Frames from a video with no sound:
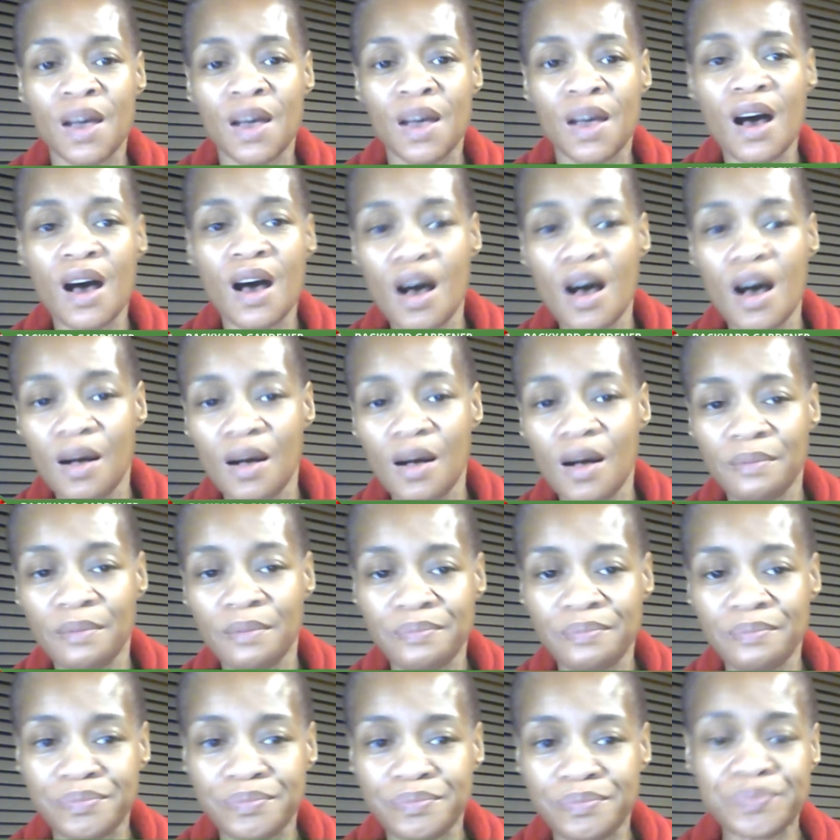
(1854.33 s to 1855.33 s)

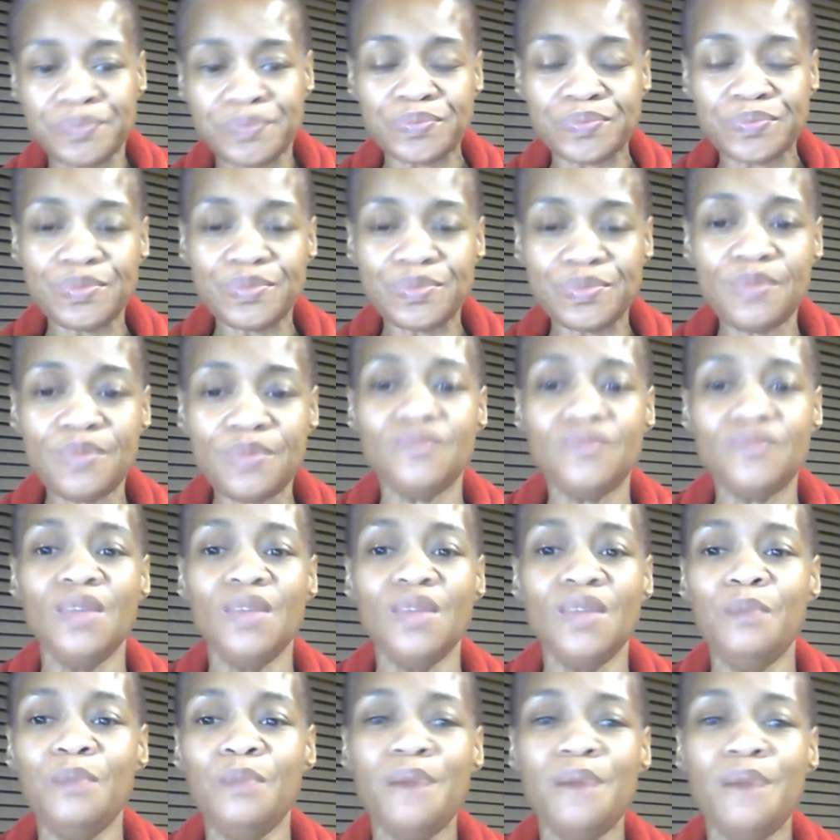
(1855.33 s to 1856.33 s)
Um,
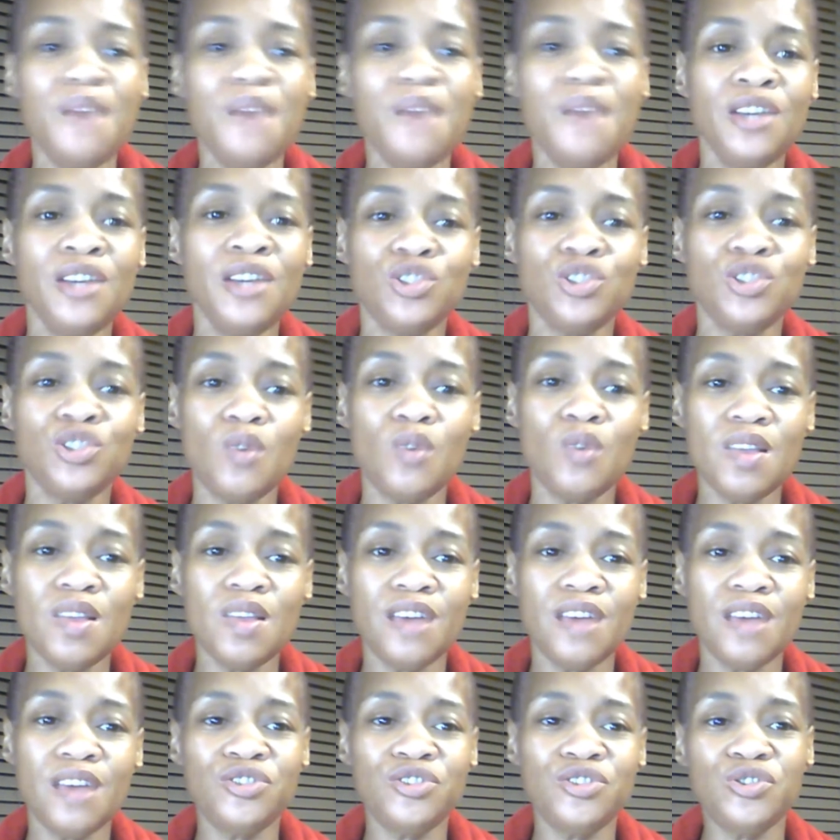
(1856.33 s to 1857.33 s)
but make sure
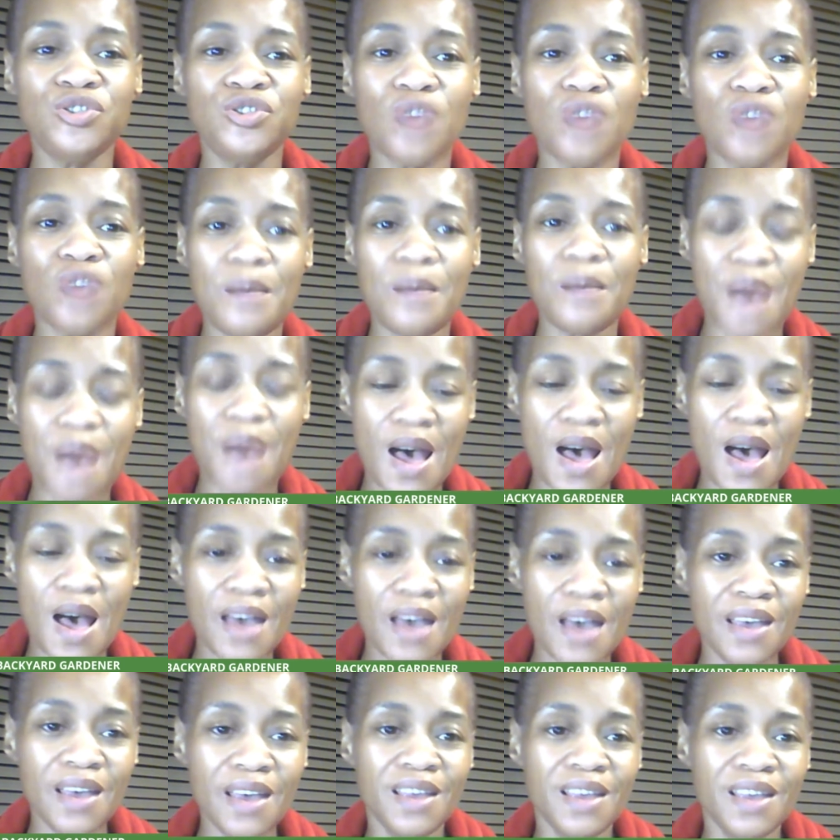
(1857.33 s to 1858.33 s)
that you drop
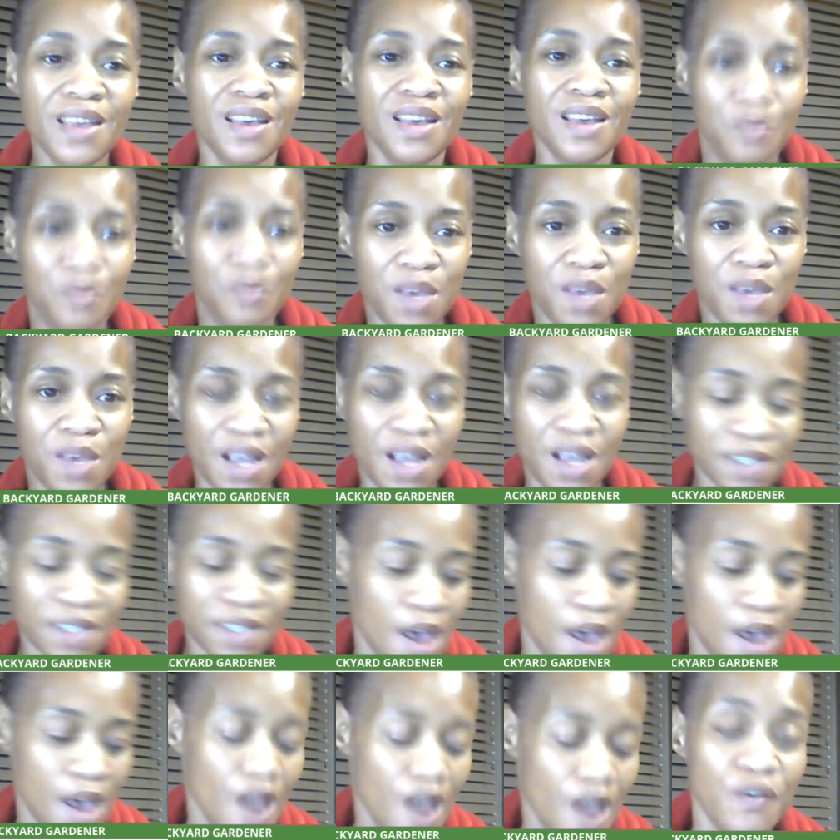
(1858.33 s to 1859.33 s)
by because
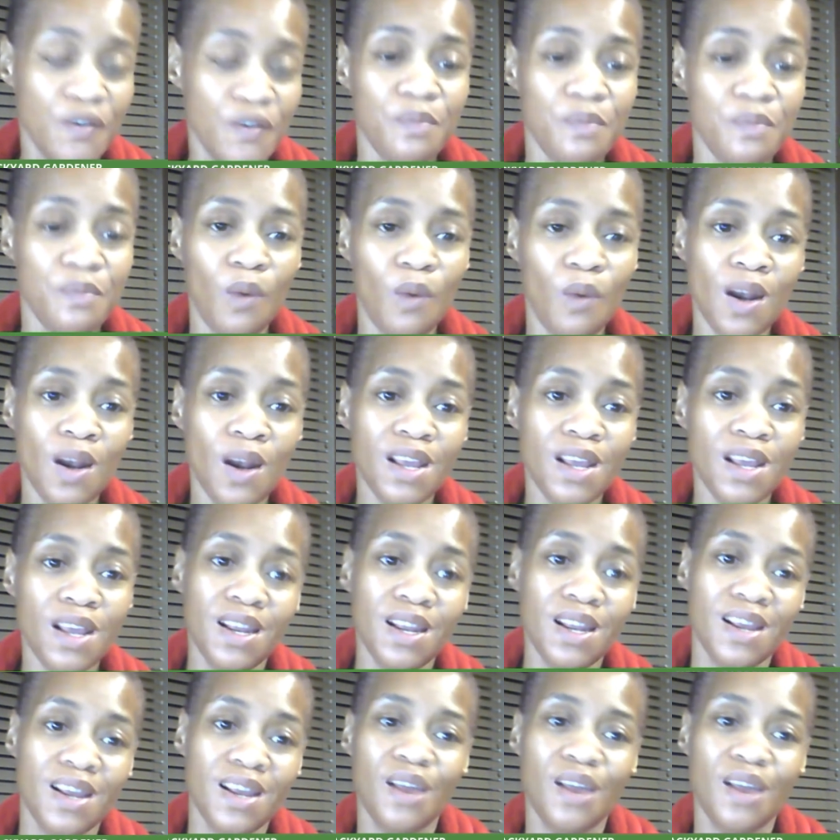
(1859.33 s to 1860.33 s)
every morning
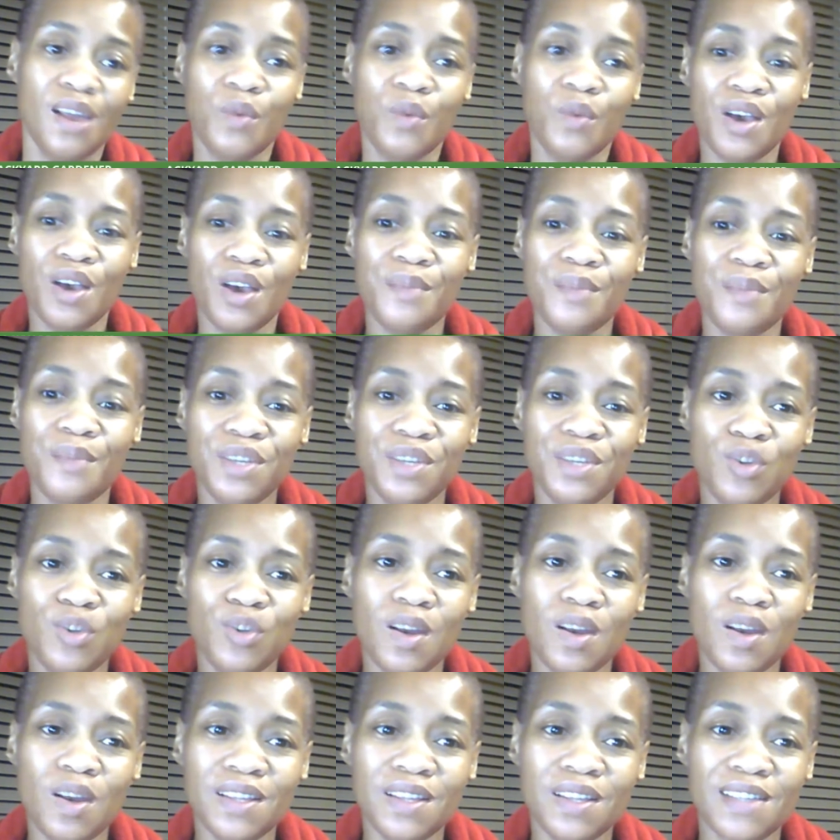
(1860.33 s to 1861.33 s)
we're going to be
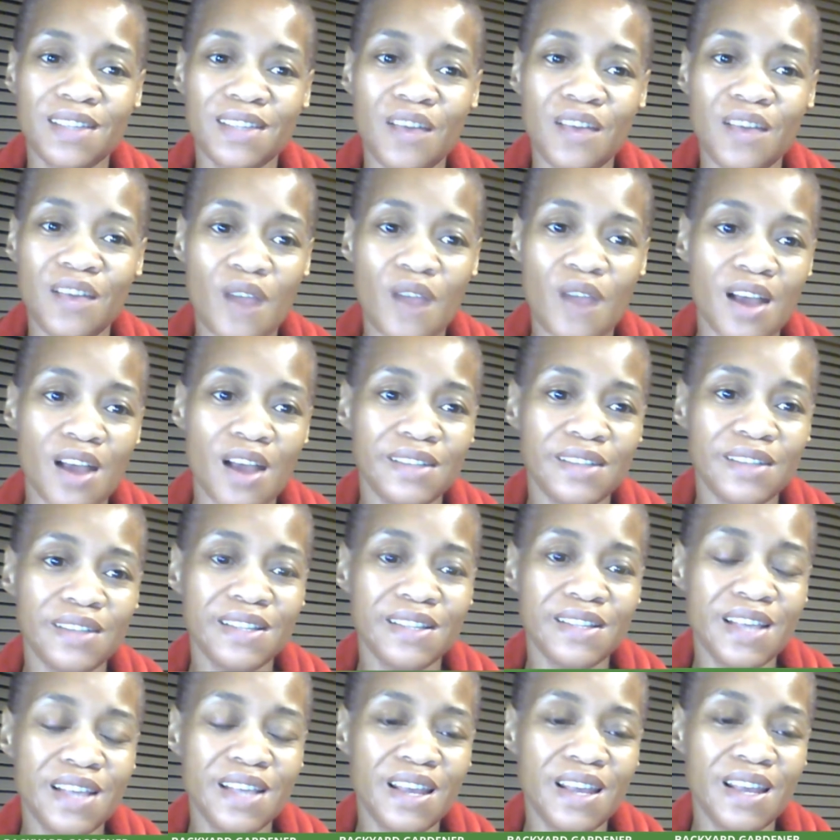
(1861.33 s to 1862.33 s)
doing the sunrise,
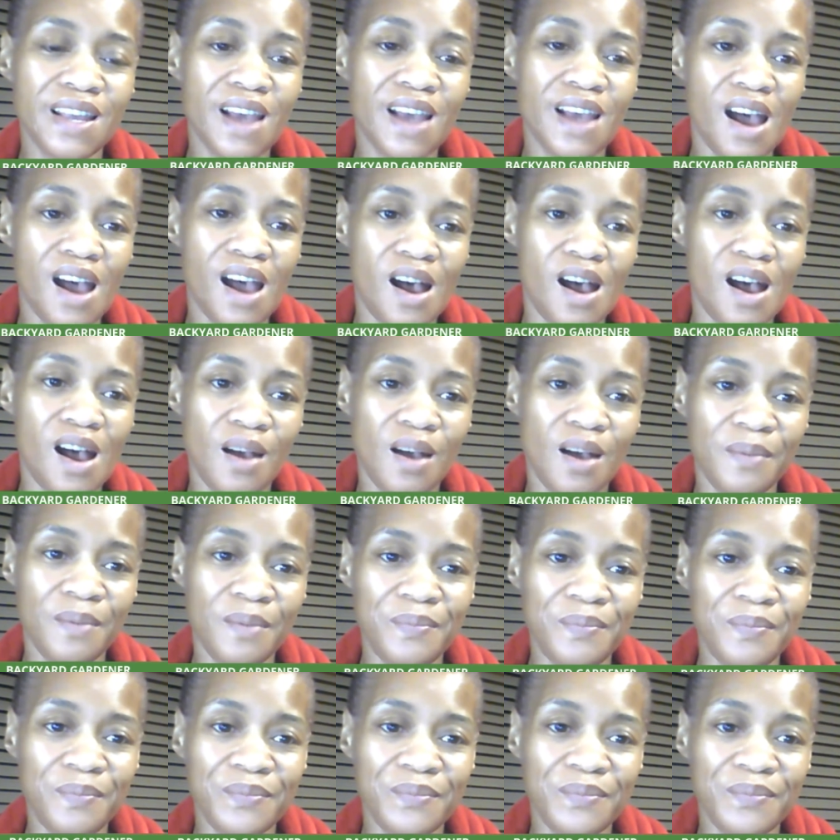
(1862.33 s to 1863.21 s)
and then